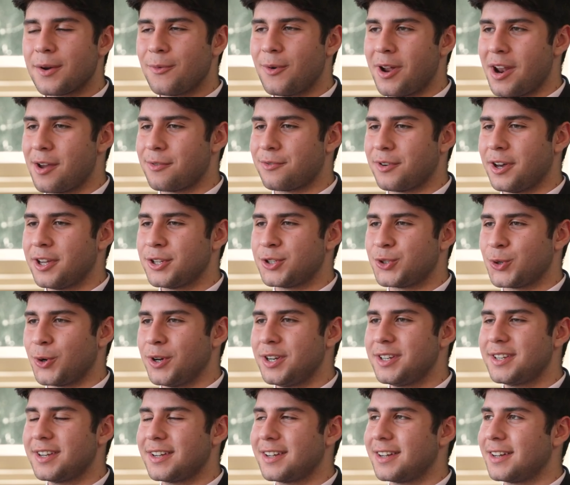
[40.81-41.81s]
When I first
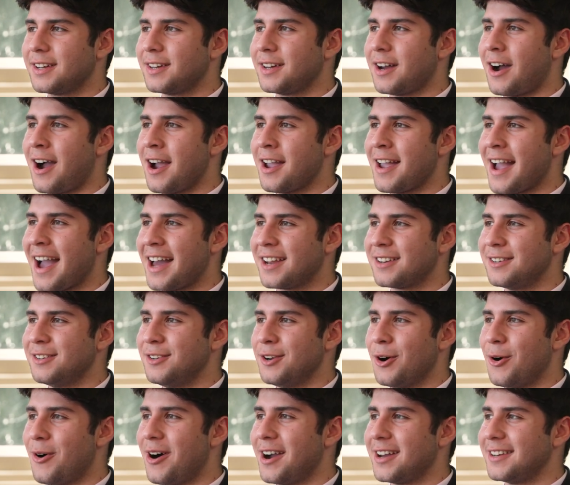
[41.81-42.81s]
joined, I had
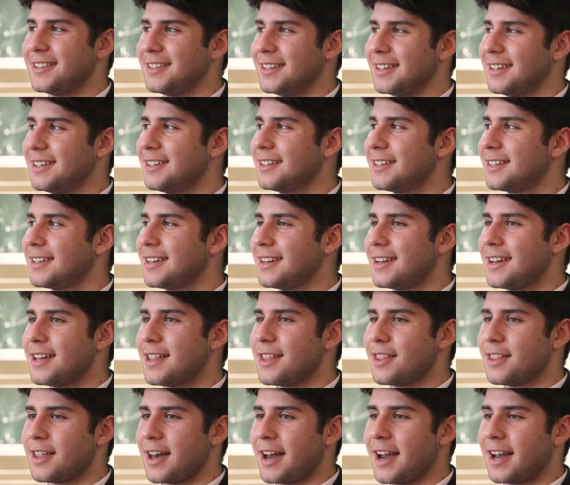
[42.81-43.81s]
no idea
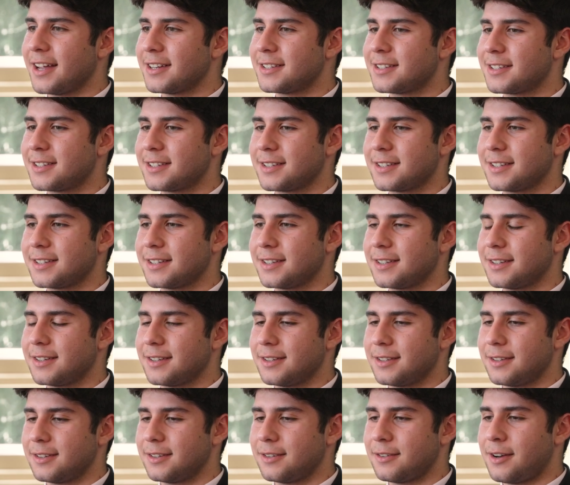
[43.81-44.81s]
that
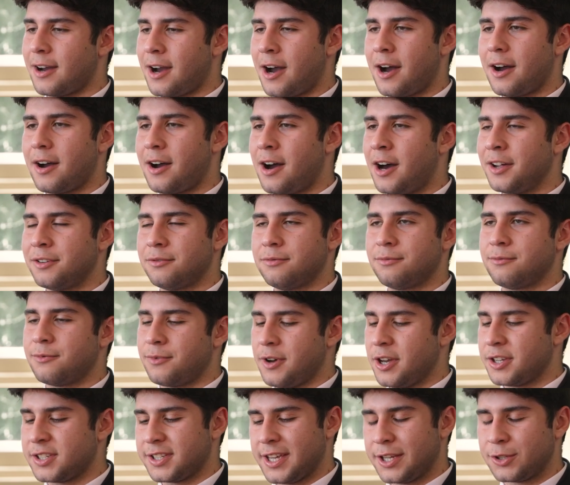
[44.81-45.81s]
I'd
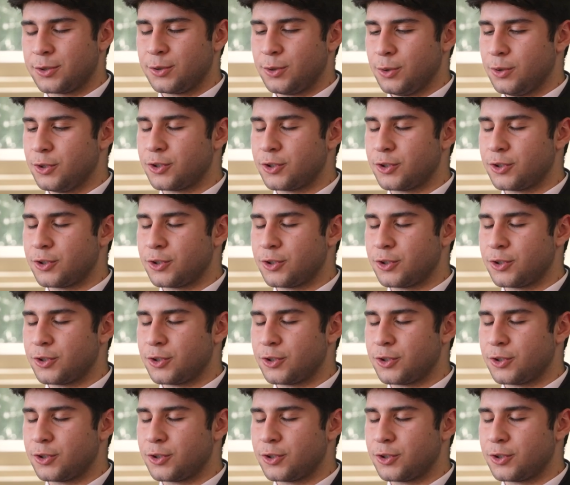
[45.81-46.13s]
first get to do